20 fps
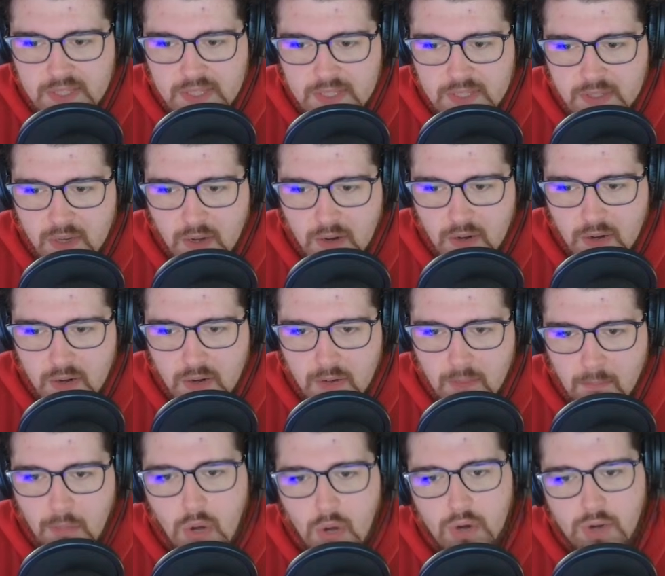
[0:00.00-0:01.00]
These are
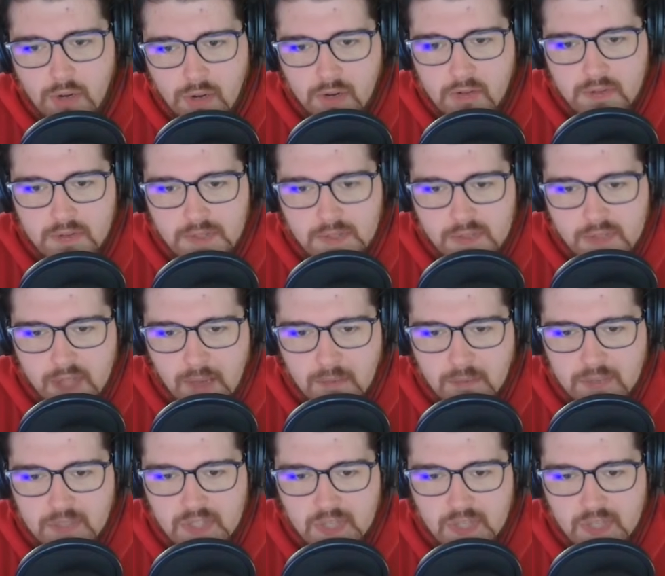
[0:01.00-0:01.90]
markers. Yep.